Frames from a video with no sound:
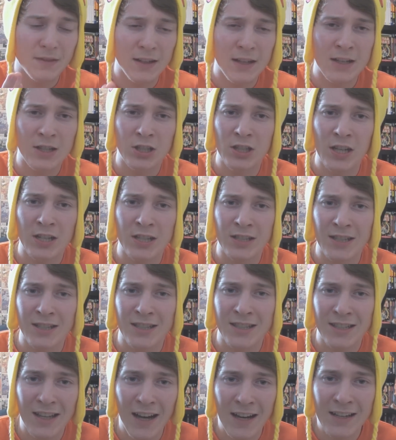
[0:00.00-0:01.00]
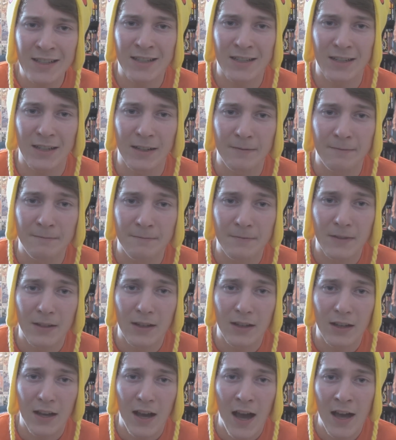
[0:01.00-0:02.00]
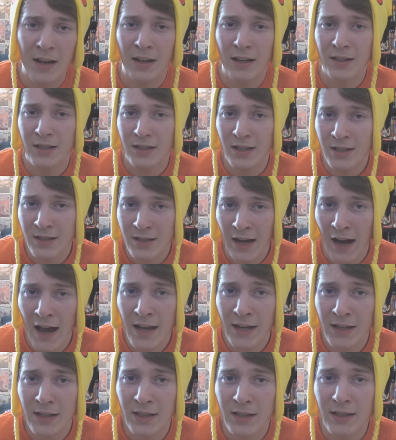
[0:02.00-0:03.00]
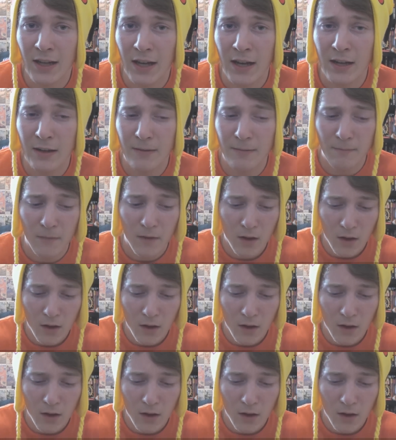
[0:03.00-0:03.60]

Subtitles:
It's just disgusting. And society today...